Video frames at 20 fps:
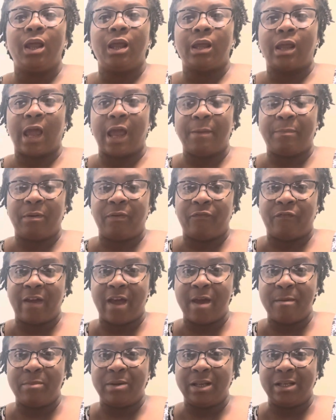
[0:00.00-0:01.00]
KP
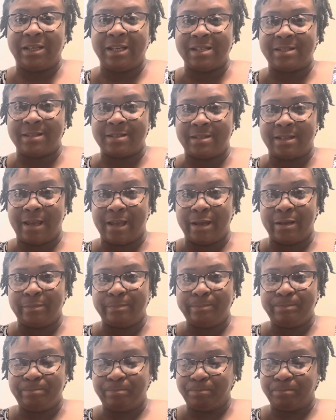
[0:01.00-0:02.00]
family, this is it.
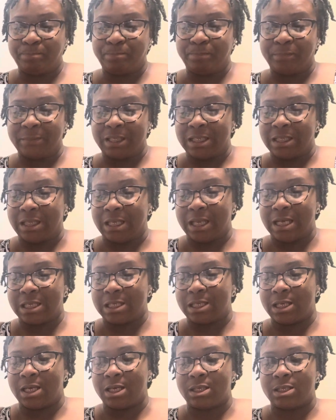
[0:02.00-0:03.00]

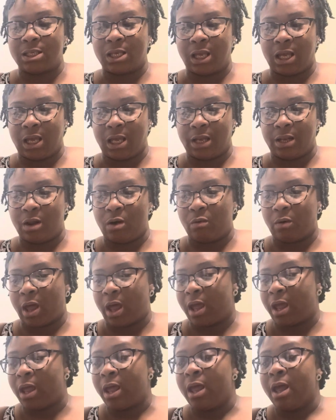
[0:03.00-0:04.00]
This is it,
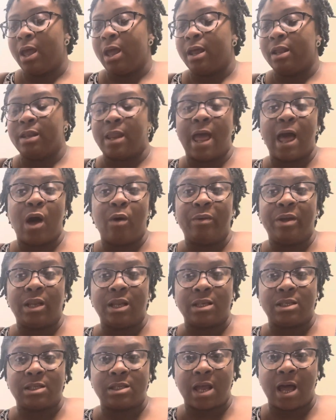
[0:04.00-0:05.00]
okay? Now it
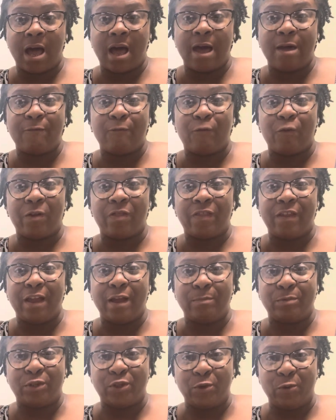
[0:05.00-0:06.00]
is time for
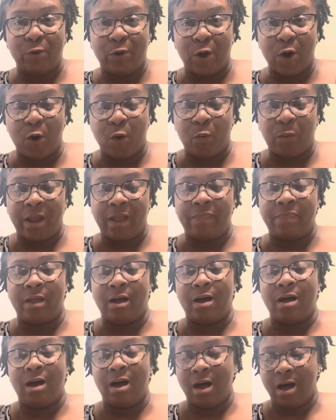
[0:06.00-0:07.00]
them to go in
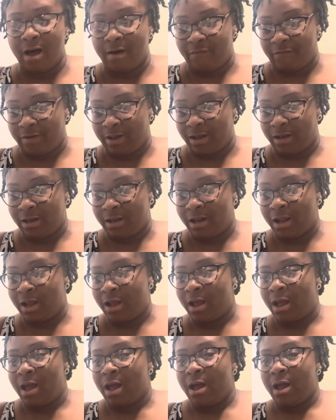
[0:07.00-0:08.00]
the oven.
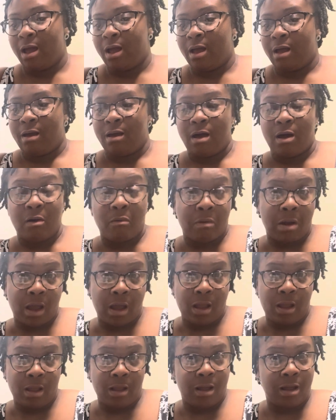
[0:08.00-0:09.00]
All
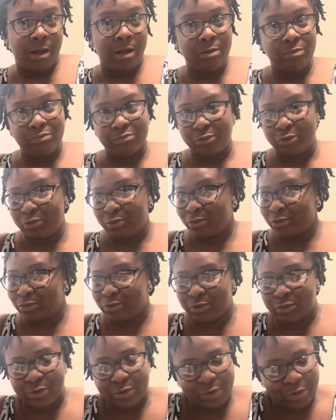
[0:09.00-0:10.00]
right, oh,
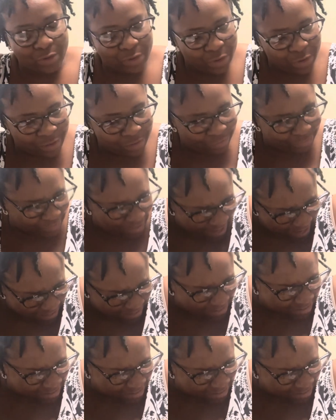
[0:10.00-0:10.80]
um, ooh, that's